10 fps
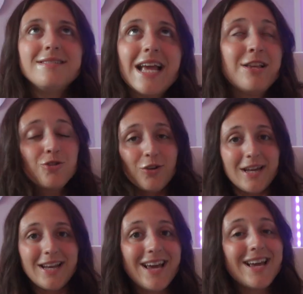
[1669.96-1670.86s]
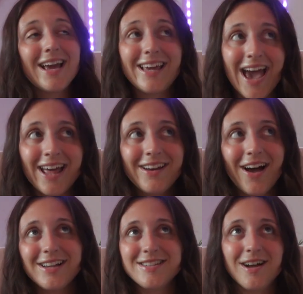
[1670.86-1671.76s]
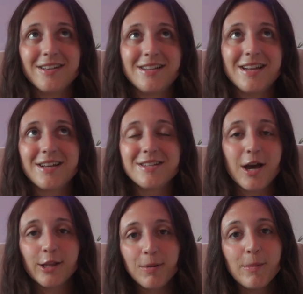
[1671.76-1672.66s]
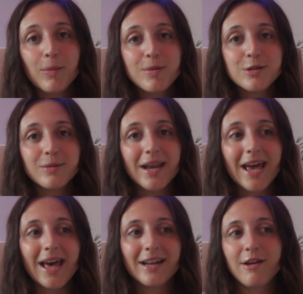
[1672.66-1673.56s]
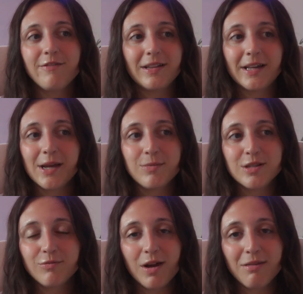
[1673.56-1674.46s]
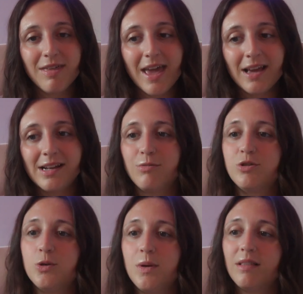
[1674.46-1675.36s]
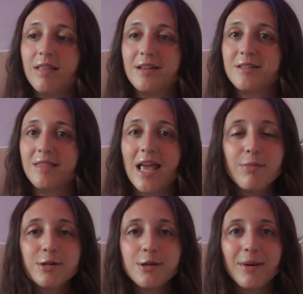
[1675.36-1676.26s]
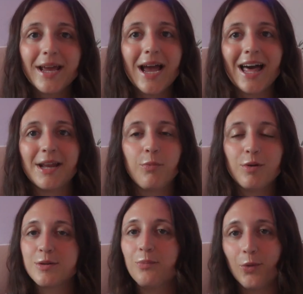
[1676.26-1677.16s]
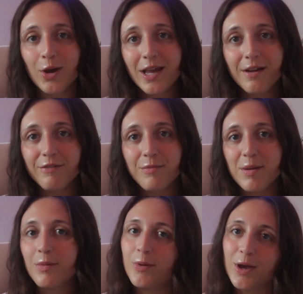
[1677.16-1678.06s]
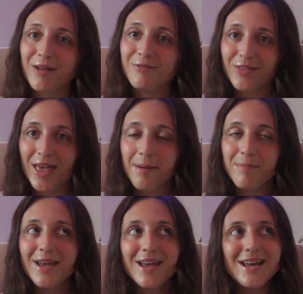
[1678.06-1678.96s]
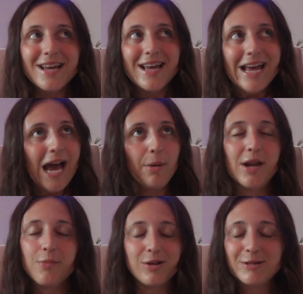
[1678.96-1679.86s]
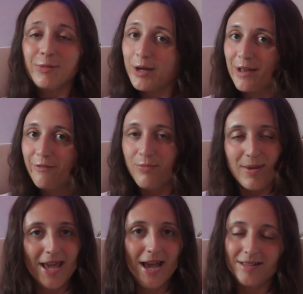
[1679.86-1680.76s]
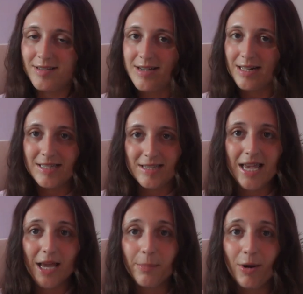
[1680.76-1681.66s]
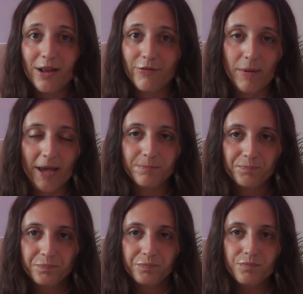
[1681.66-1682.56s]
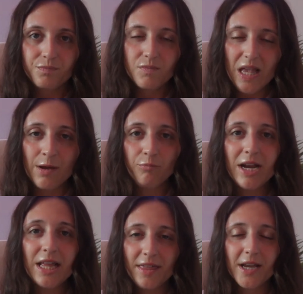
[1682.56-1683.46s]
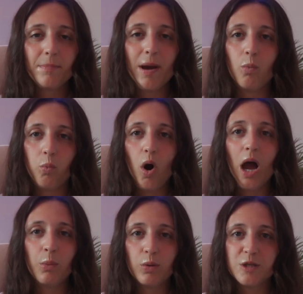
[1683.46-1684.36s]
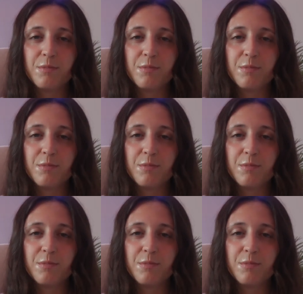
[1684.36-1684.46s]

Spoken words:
enjoying it. Again, I started it because other people were doing it and I felt like it was the right thing, and I was doing things that they were doing, and it wasn't working for me, but working for them. And when it wasn't working for me, I decided to take a break from it and really think about what I wanted